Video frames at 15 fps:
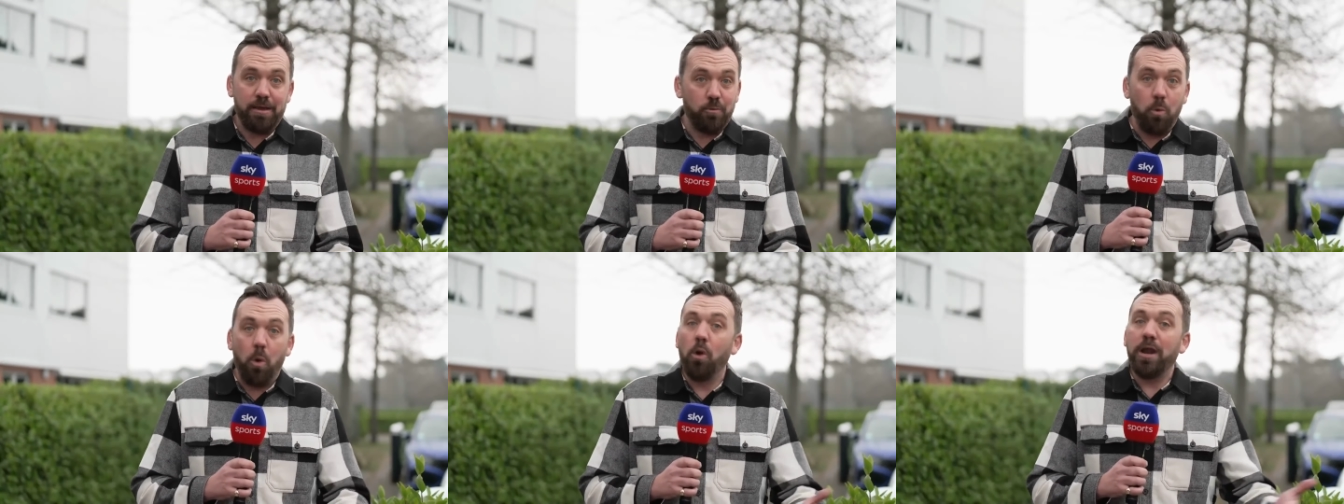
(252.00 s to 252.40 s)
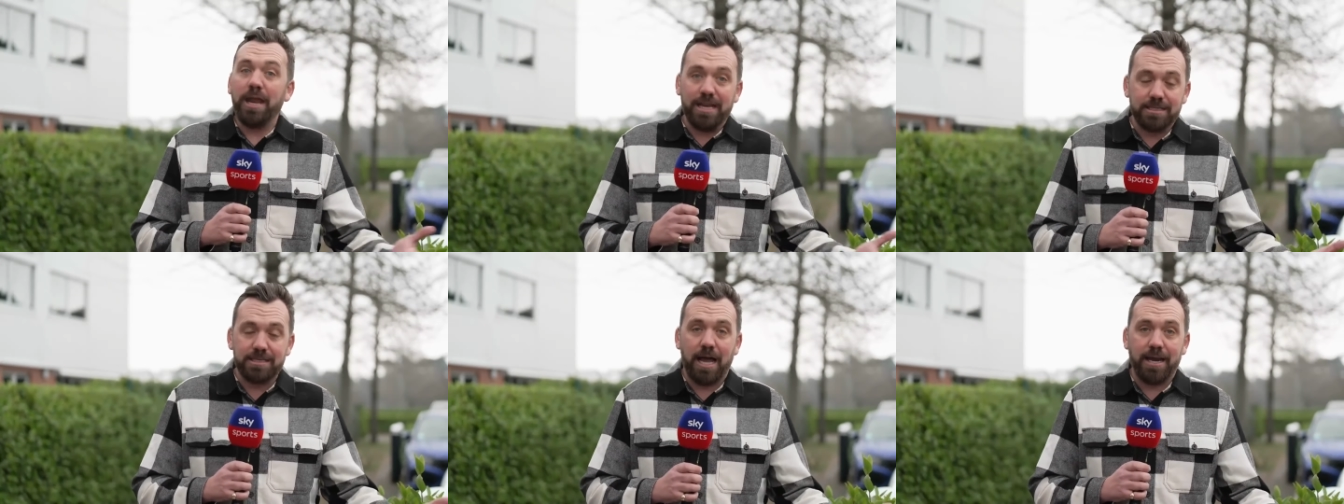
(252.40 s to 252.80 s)

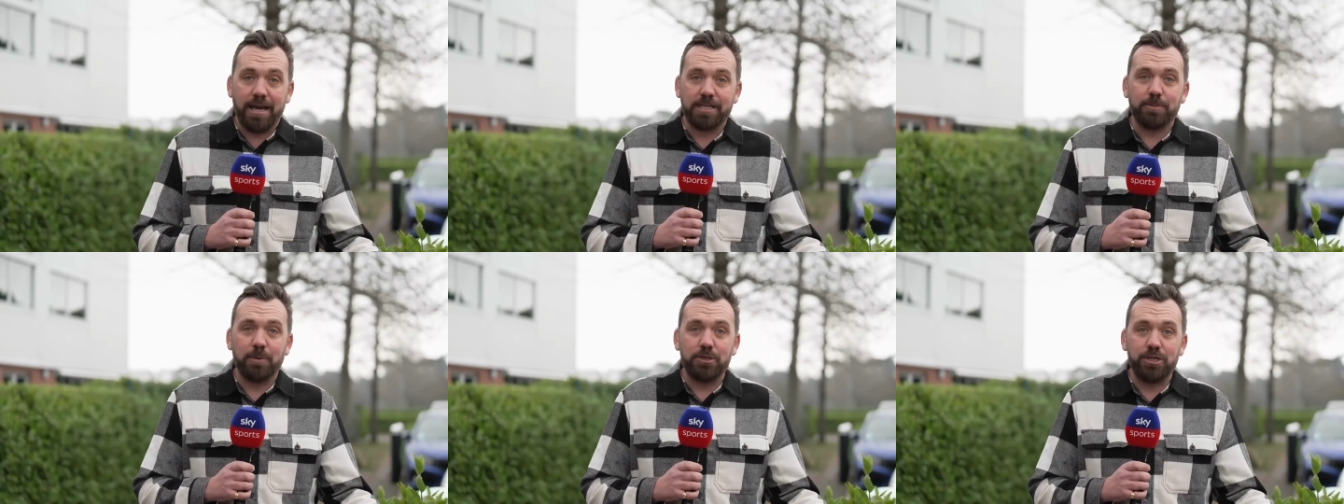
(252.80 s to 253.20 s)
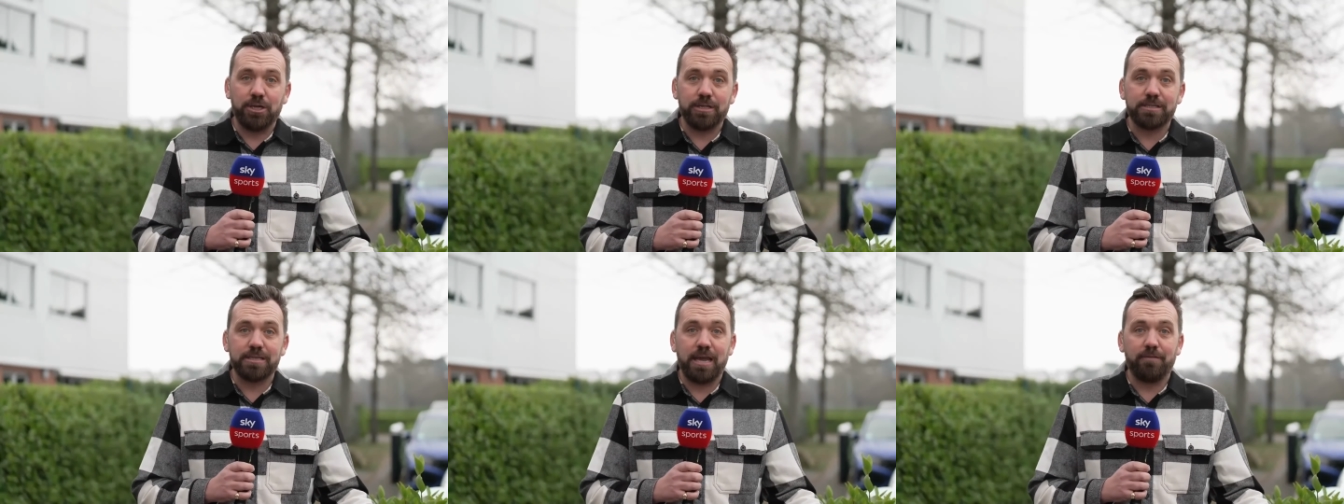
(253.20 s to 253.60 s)
warning sign, I suppose you
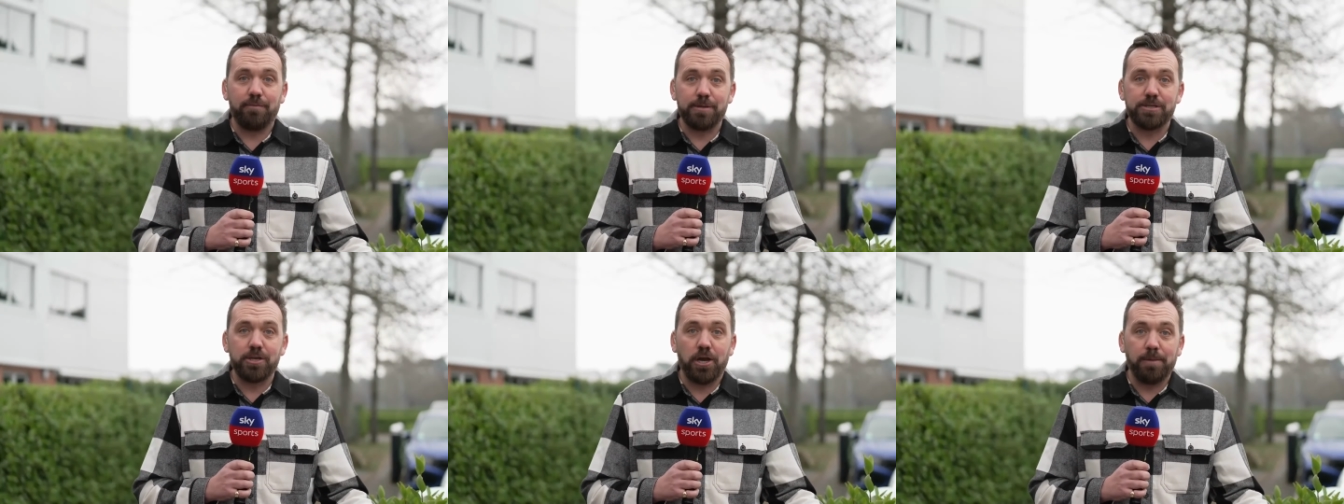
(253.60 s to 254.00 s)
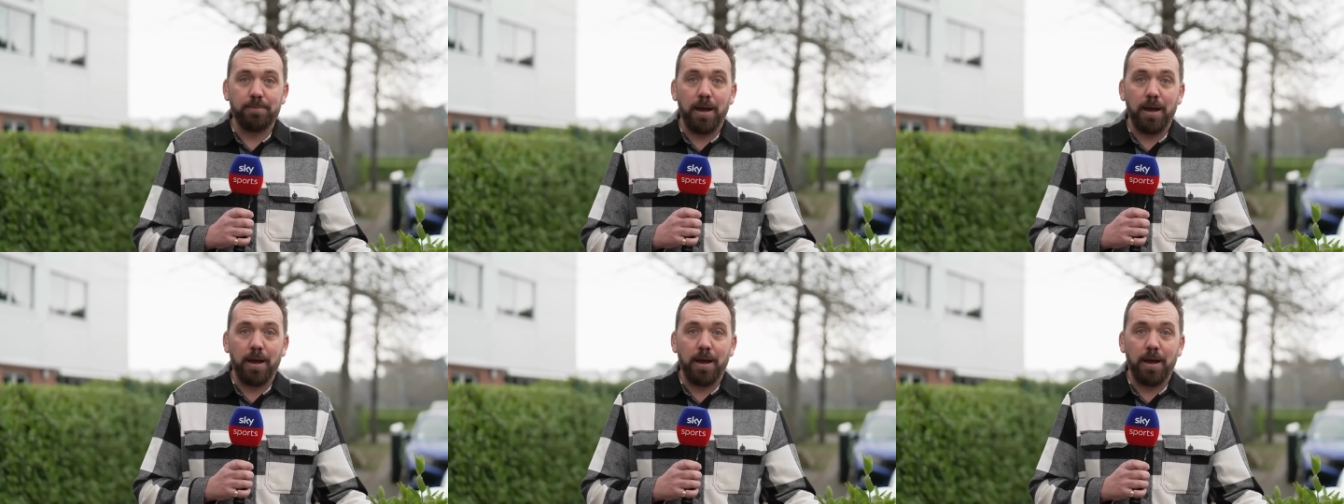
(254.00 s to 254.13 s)
could say, from the Saudi